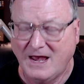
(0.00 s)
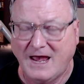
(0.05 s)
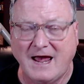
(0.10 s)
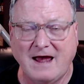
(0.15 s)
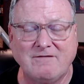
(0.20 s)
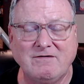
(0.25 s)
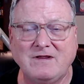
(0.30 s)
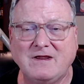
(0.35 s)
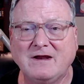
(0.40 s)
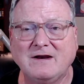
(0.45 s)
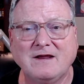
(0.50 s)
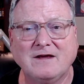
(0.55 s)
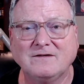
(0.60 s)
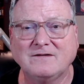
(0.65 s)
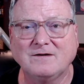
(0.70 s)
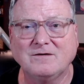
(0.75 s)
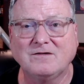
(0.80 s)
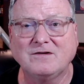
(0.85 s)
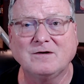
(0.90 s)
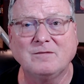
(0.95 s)
everything
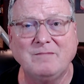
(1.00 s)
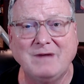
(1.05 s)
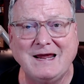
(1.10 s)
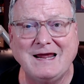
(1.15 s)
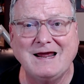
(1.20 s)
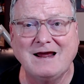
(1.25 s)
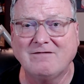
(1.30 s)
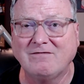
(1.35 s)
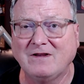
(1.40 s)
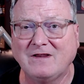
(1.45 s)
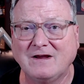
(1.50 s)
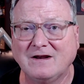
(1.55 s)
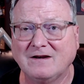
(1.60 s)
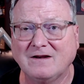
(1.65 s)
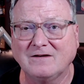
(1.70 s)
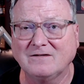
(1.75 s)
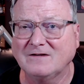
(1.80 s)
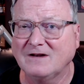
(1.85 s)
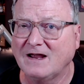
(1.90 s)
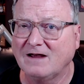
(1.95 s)
doesn't, to me, everything
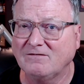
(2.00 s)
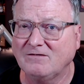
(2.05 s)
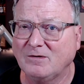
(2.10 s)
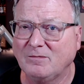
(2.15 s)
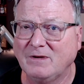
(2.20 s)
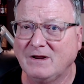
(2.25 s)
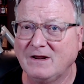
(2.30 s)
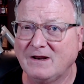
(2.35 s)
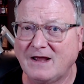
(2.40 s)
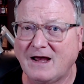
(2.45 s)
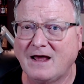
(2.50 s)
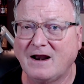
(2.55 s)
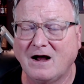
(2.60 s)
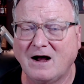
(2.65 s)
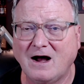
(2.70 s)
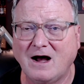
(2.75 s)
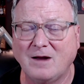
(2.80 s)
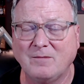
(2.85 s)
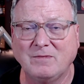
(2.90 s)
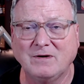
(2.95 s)
doesn't have to be that
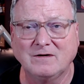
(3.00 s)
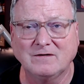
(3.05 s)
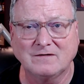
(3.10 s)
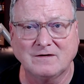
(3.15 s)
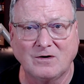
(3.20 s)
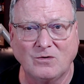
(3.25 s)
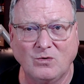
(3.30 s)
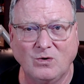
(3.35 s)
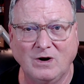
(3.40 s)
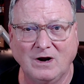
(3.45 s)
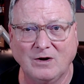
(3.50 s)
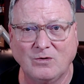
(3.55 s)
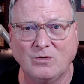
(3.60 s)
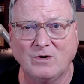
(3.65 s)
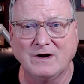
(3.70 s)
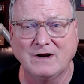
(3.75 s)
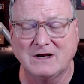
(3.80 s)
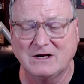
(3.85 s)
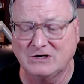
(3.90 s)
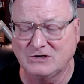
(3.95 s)
hot because I really
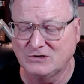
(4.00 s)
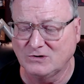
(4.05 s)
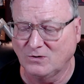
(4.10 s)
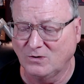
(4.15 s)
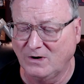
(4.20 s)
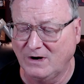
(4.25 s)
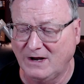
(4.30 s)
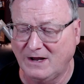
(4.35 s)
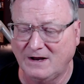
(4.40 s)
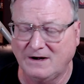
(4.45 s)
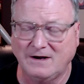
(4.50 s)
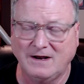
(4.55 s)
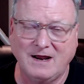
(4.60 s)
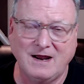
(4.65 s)
want to enjoy it,